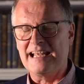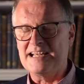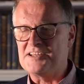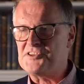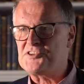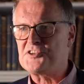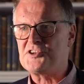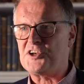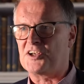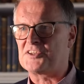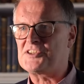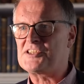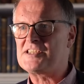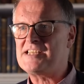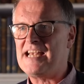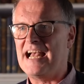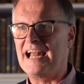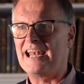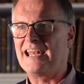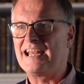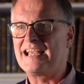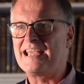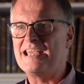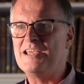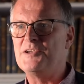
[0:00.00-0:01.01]
It's just
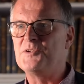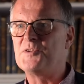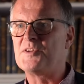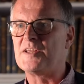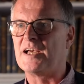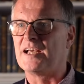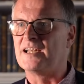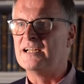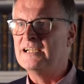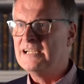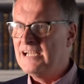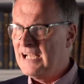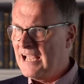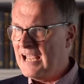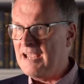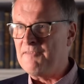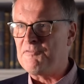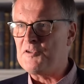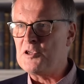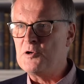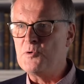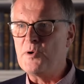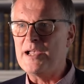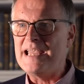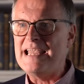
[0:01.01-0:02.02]
telling you that
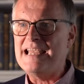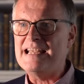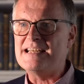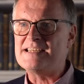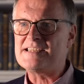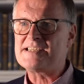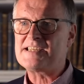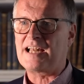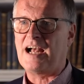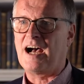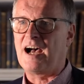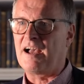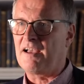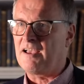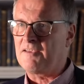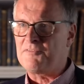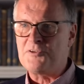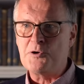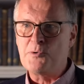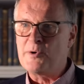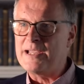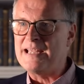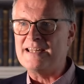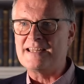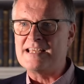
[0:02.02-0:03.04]
if you eat
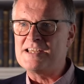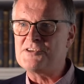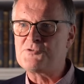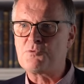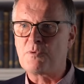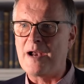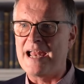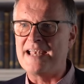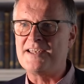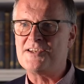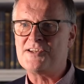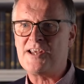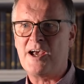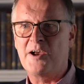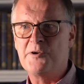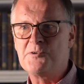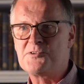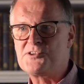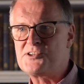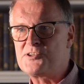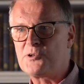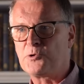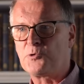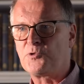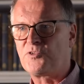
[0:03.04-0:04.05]
these red
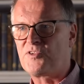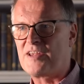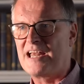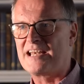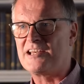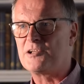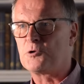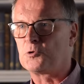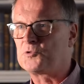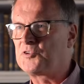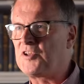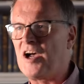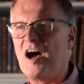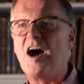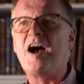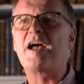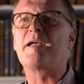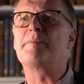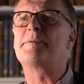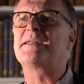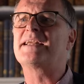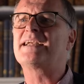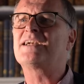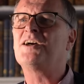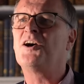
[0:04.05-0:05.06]
toadstools, then you'll
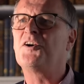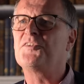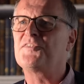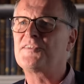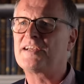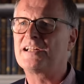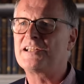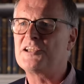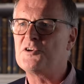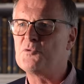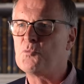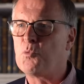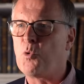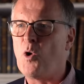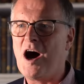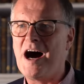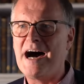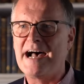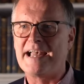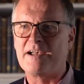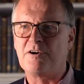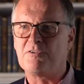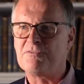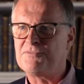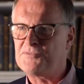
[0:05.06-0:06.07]
die, but it can't tell you
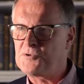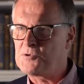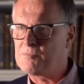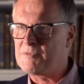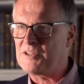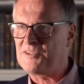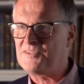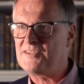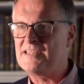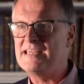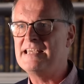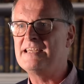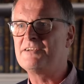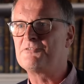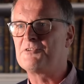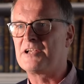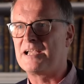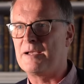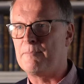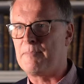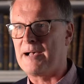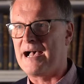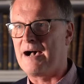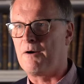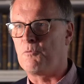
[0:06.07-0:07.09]
why or form a
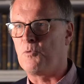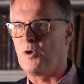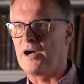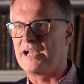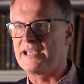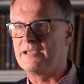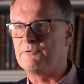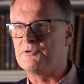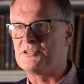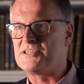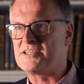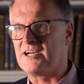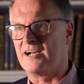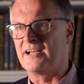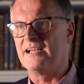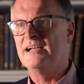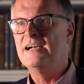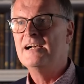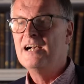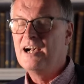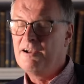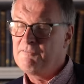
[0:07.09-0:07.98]
theory about why you would die.